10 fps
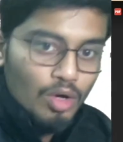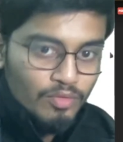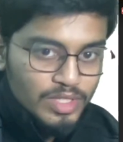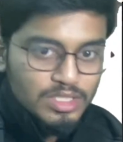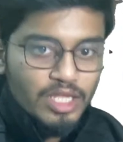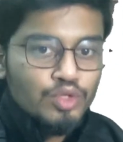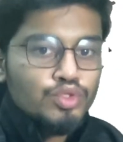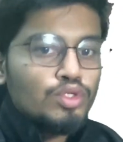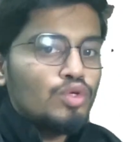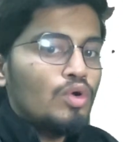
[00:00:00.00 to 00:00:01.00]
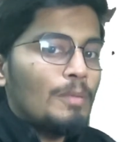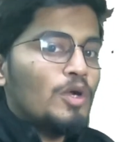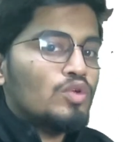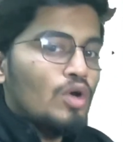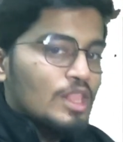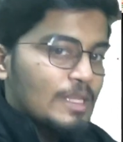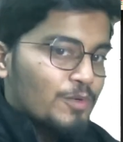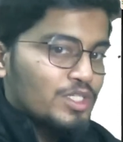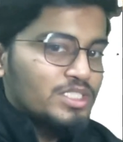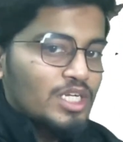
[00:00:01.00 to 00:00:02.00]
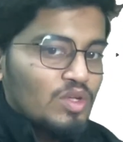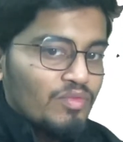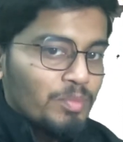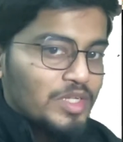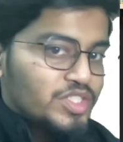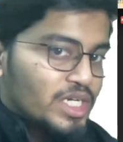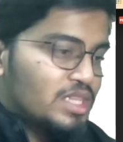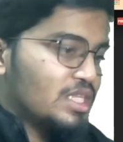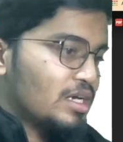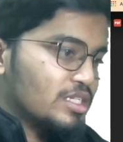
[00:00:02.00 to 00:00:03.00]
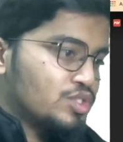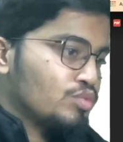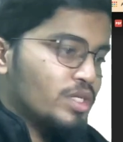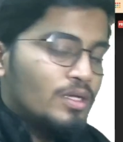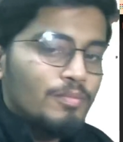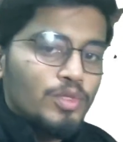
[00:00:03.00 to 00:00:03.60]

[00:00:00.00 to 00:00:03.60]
Obviously you should know about all the projects that you have mentioned in the resume,